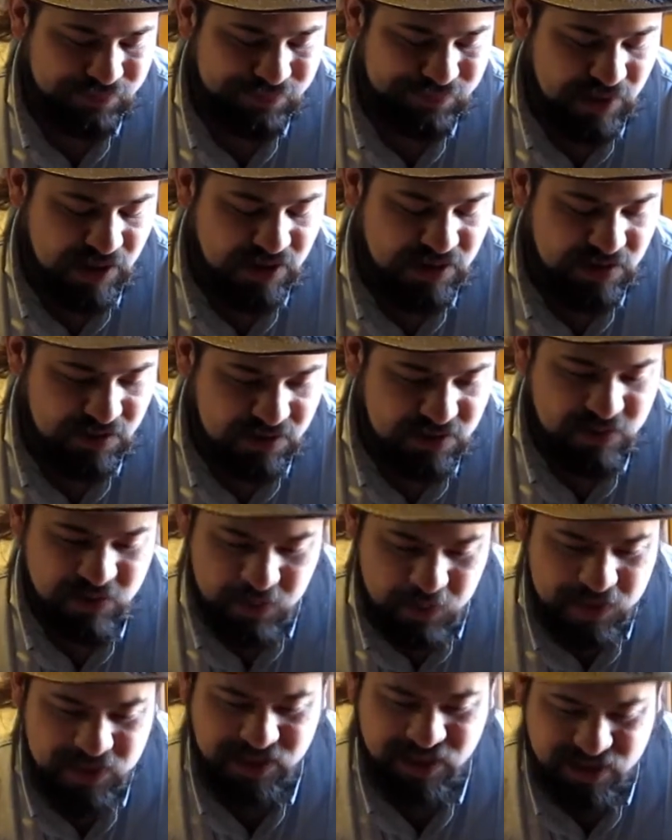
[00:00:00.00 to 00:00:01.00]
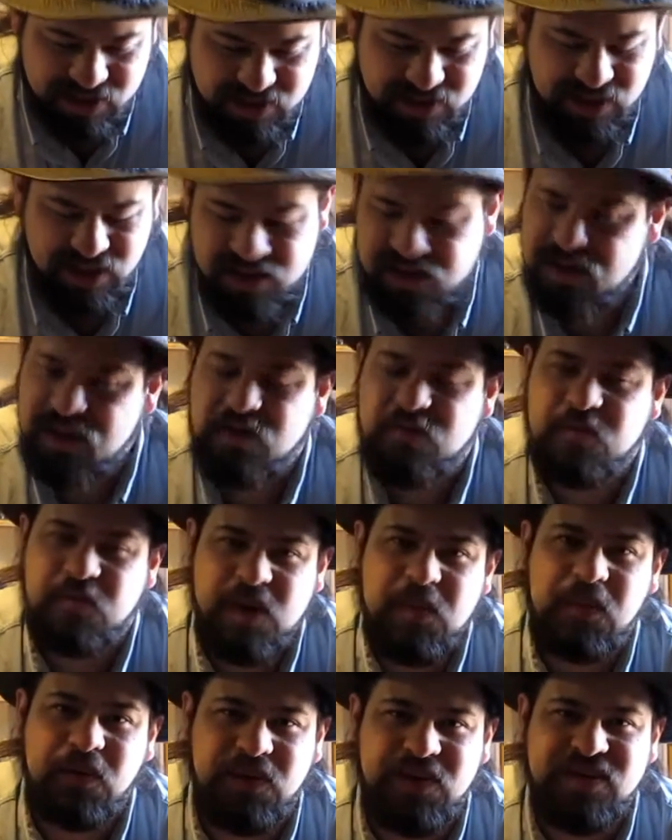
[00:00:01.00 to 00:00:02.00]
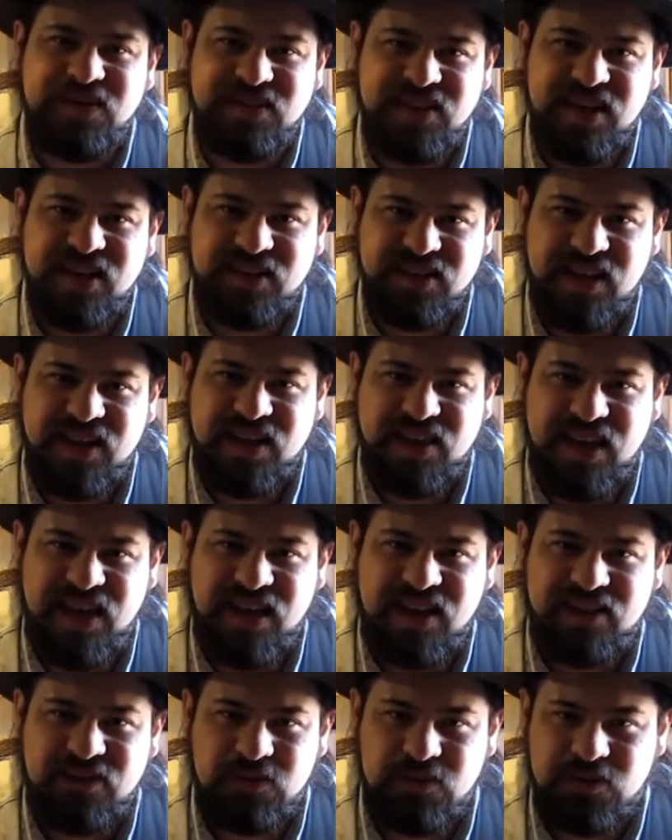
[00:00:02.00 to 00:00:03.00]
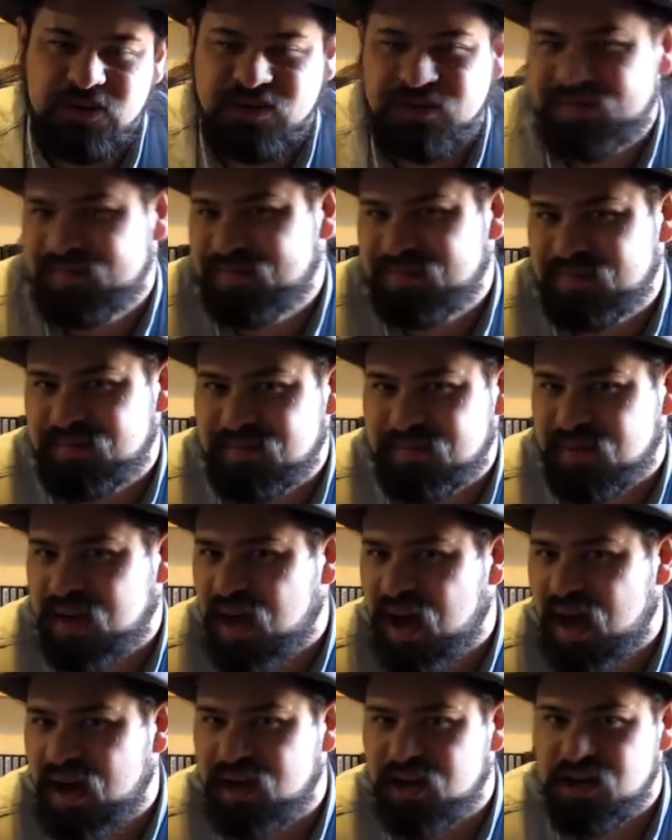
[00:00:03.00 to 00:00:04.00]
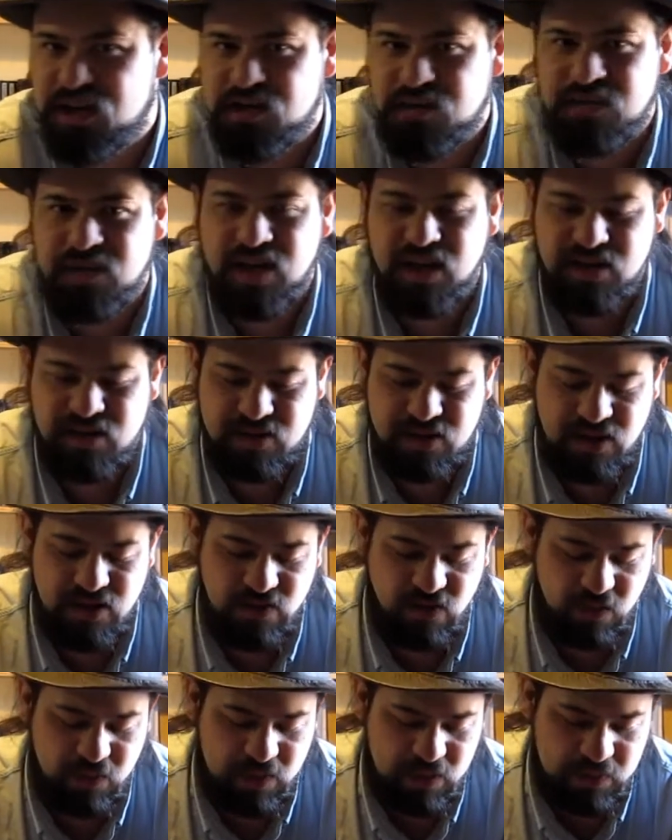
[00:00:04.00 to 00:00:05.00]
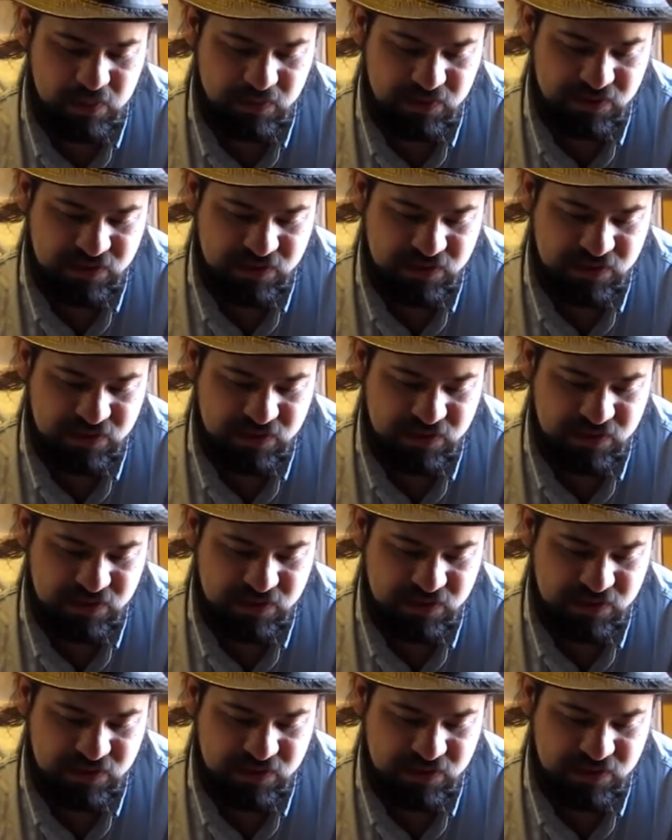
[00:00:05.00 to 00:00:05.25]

And there seem to be less and less of those people these days like that, who are just kind and do nice things for people.